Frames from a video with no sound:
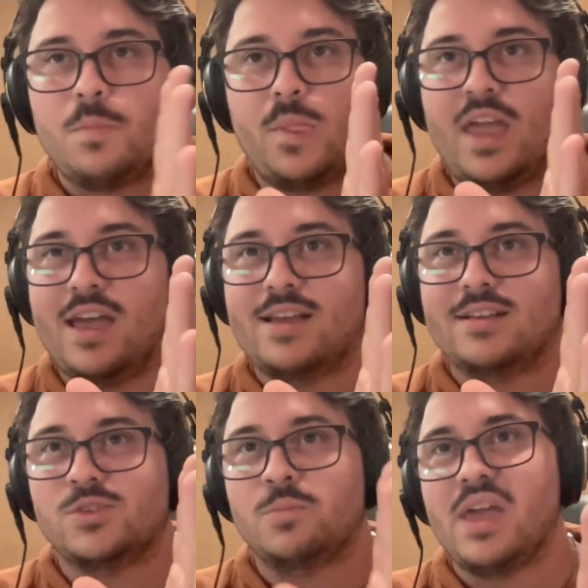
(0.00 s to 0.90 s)

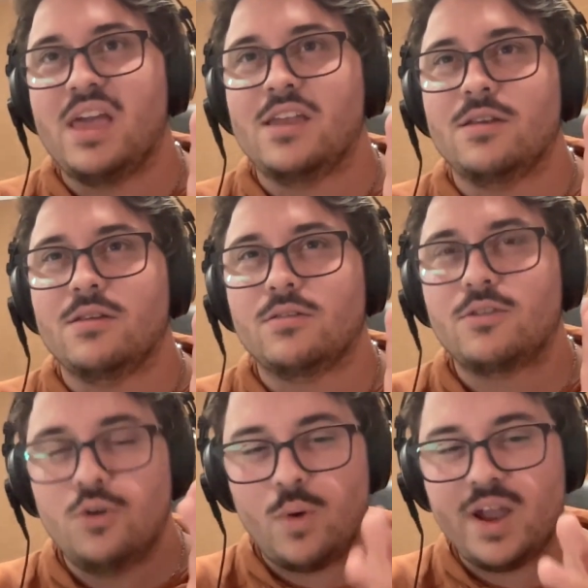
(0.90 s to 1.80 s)
has been
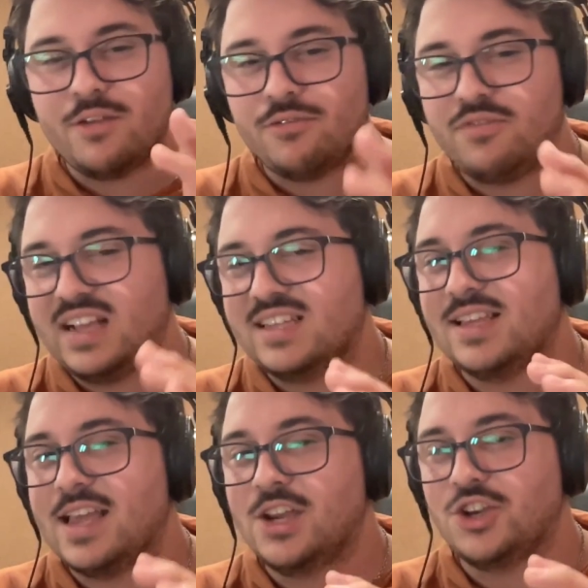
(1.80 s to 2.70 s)
quite a
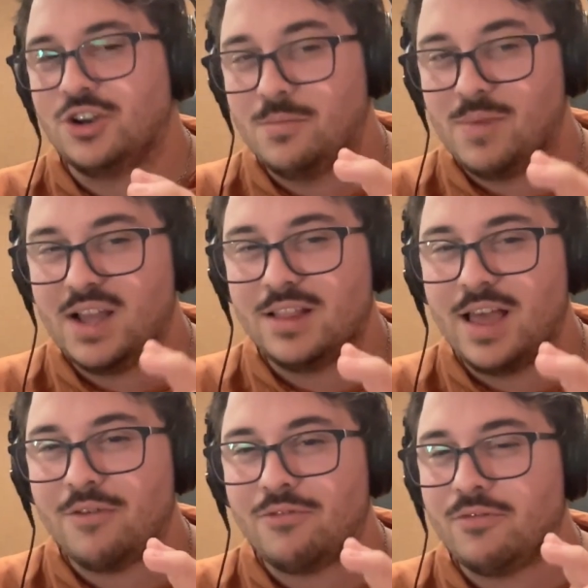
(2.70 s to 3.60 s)
fixation in my
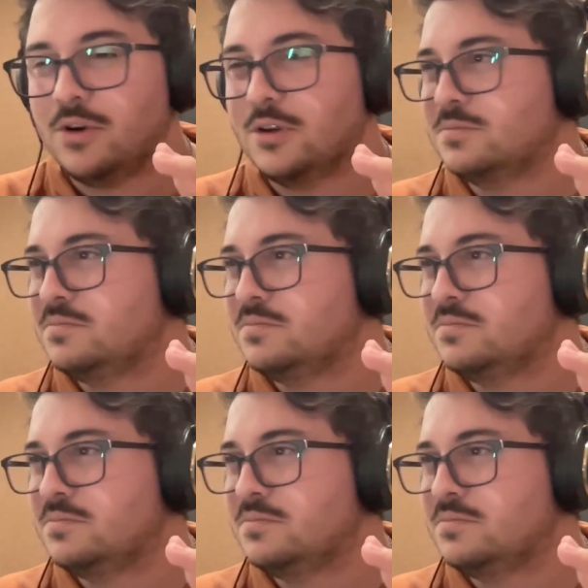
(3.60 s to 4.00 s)
life for